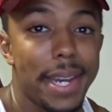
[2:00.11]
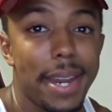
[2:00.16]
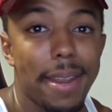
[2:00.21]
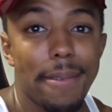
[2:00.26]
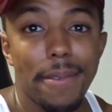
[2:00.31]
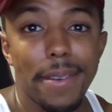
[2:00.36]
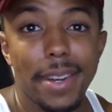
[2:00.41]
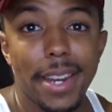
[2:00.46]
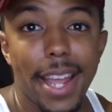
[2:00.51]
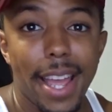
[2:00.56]

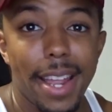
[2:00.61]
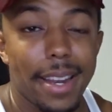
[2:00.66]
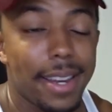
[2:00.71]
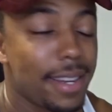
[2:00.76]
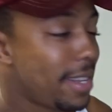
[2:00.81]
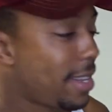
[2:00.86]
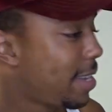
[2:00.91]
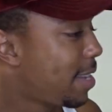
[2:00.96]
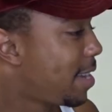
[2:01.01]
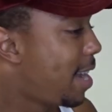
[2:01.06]
different that
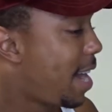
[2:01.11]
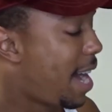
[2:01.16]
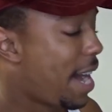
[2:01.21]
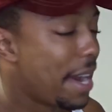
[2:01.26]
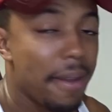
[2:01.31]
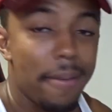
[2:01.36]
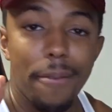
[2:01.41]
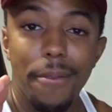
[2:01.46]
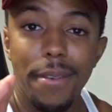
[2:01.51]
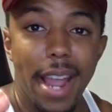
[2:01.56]
I
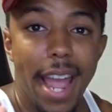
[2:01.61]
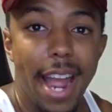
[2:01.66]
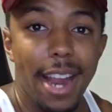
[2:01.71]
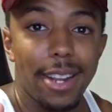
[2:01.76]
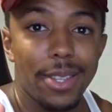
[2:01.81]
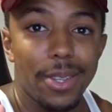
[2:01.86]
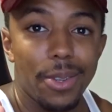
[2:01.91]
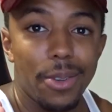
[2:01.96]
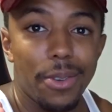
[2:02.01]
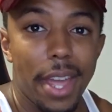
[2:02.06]
never
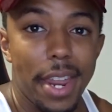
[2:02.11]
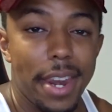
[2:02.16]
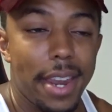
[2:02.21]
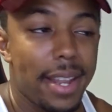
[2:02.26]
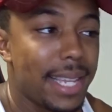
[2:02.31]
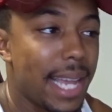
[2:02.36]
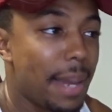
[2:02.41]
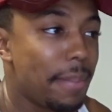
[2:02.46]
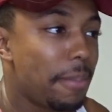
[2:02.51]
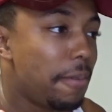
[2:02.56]
react to, any
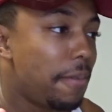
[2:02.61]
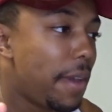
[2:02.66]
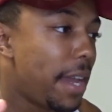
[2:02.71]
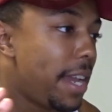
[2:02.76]
type of